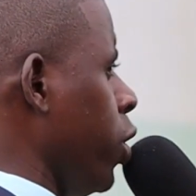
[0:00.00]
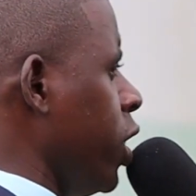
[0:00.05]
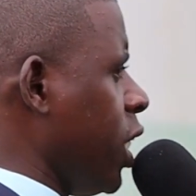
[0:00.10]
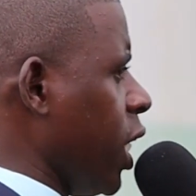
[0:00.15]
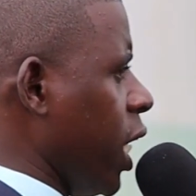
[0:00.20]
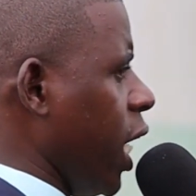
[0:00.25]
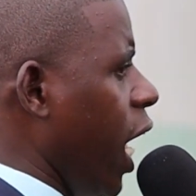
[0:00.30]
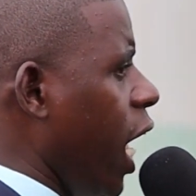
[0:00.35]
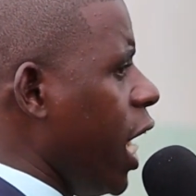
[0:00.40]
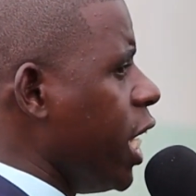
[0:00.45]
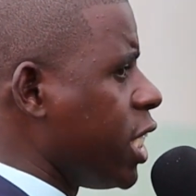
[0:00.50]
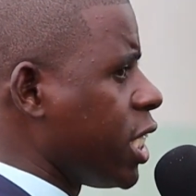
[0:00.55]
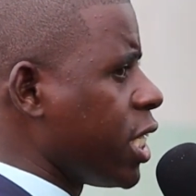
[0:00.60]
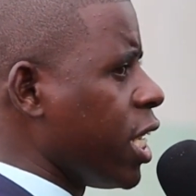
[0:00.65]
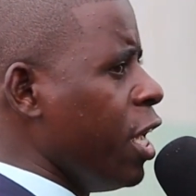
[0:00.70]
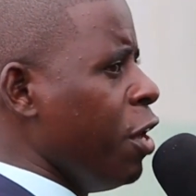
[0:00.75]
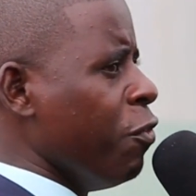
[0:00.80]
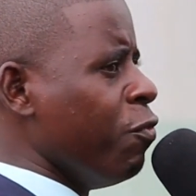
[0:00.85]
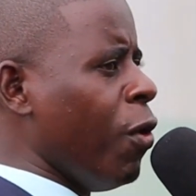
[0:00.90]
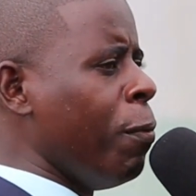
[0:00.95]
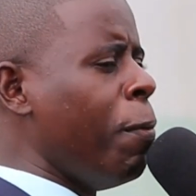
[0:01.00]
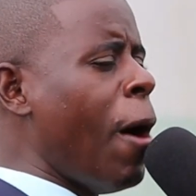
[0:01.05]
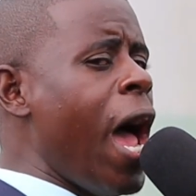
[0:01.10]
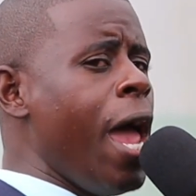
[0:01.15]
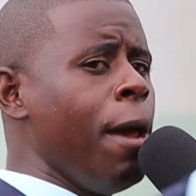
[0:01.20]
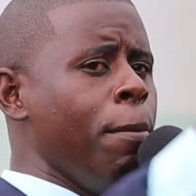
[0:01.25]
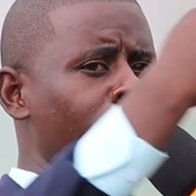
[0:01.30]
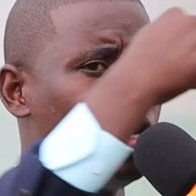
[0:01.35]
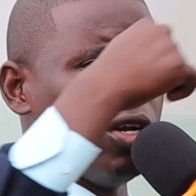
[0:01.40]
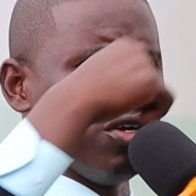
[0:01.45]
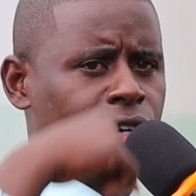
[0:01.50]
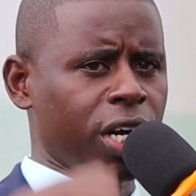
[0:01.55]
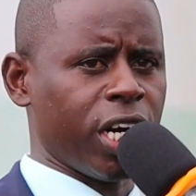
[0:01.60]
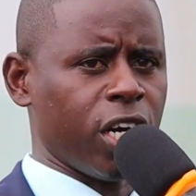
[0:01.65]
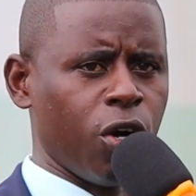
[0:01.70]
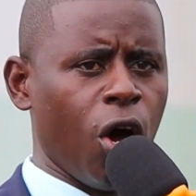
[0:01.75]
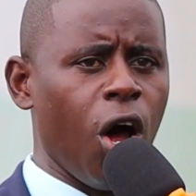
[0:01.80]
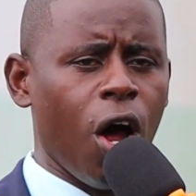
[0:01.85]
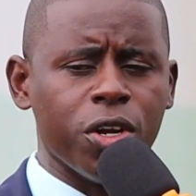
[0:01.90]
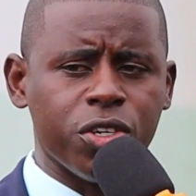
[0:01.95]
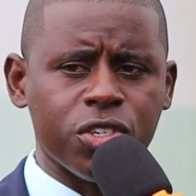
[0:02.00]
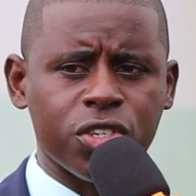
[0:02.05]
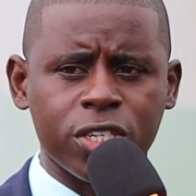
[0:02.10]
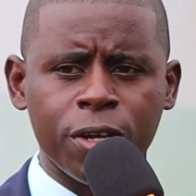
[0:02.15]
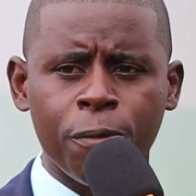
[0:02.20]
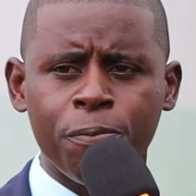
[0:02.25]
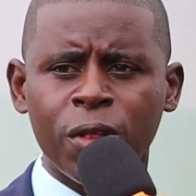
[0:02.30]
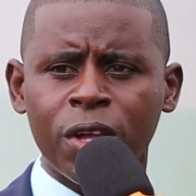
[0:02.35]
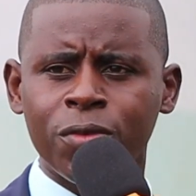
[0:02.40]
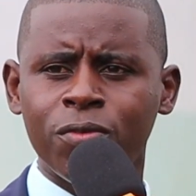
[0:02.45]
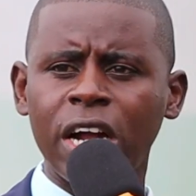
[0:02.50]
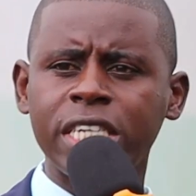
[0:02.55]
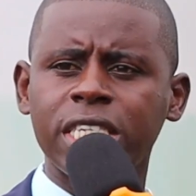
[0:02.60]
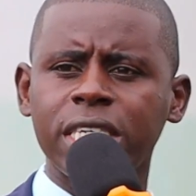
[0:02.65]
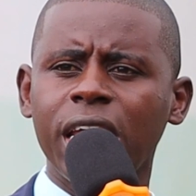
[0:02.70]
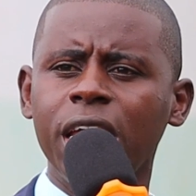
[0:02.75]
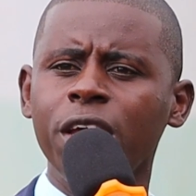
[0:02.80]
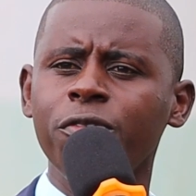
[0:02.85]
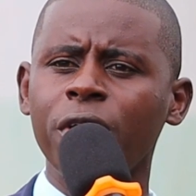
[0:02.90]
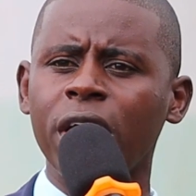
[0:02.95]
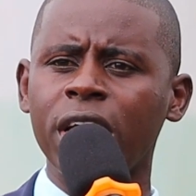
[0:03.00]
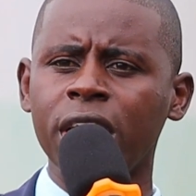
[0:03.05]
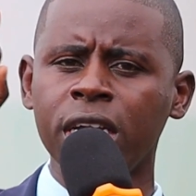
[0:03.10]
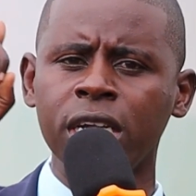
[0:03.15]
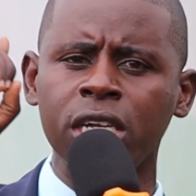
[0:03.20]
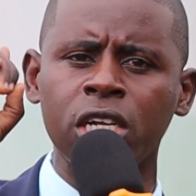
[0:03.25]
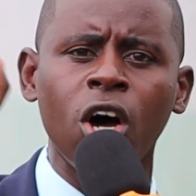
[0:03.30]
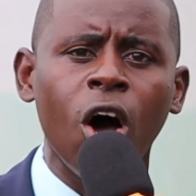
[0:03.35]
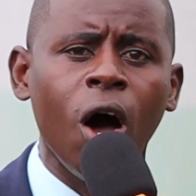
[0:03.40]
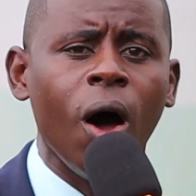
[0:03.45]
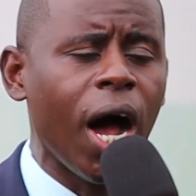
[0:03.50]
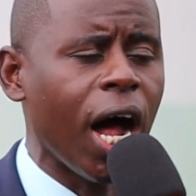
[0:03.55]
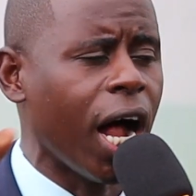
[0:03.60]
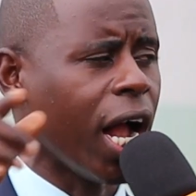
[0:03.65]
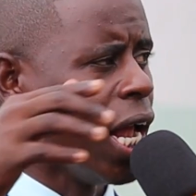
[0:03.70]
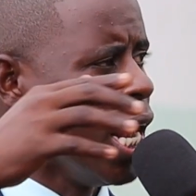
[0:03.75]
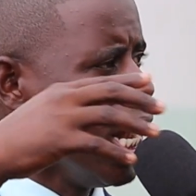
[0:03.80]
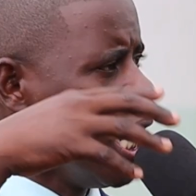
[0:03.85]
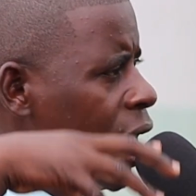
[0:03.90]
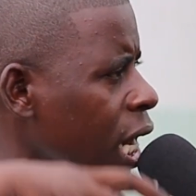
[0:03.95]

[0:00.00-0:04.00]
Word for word: 28, the Bible records but even Noah